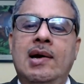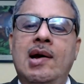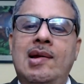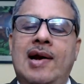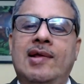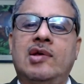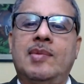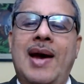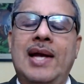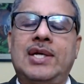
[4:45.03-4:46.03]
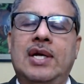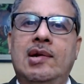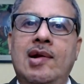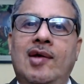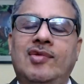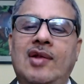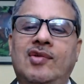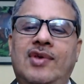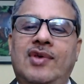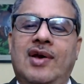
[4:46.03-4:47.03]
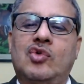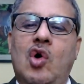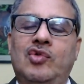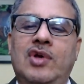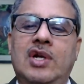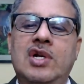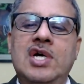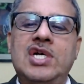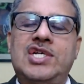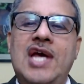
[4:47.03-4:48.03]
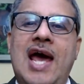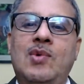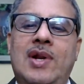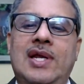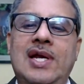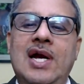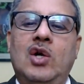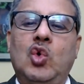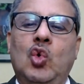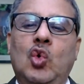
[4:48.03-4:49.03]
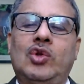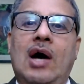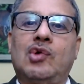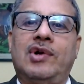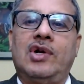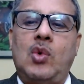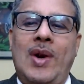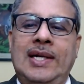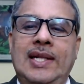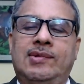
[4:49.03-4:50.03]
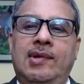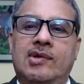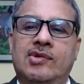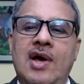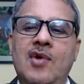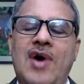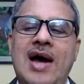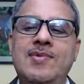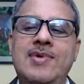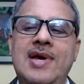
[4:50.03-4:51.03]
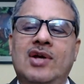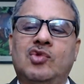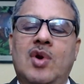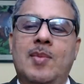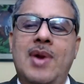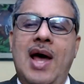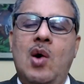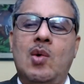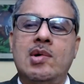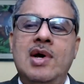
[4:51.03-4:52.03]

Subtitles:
Let us imagine Sensex goes in January 2026, 5 years from now.